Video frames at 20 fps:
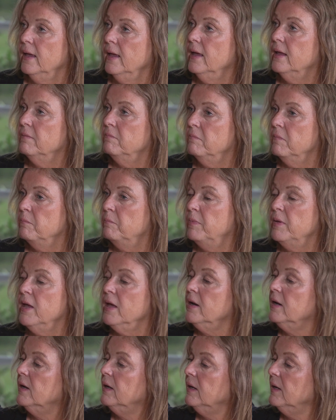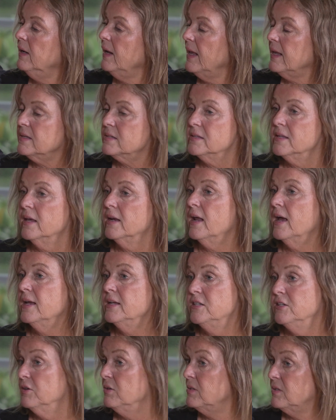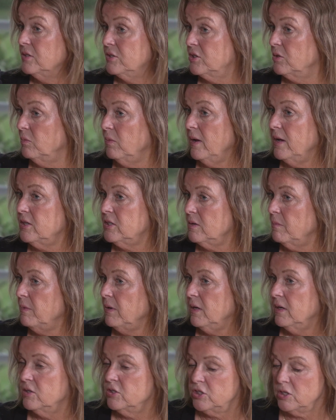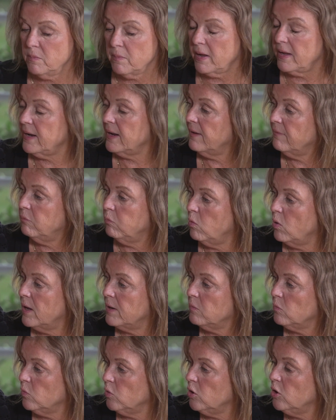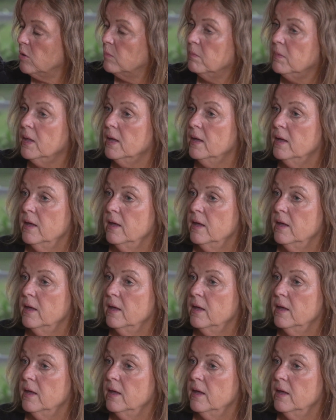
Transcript: And be in a less than ideal situation because you might have one room